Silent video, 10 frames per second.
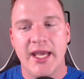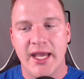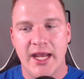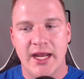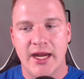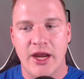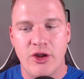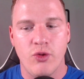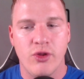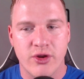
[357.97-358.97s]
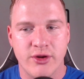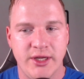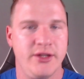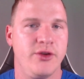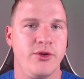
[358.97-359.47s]
and I no longer
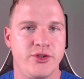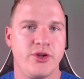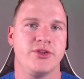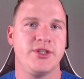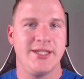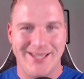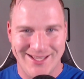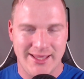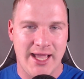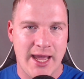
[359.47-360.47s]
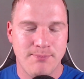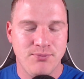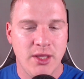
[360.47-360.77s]
need to go to church to get that.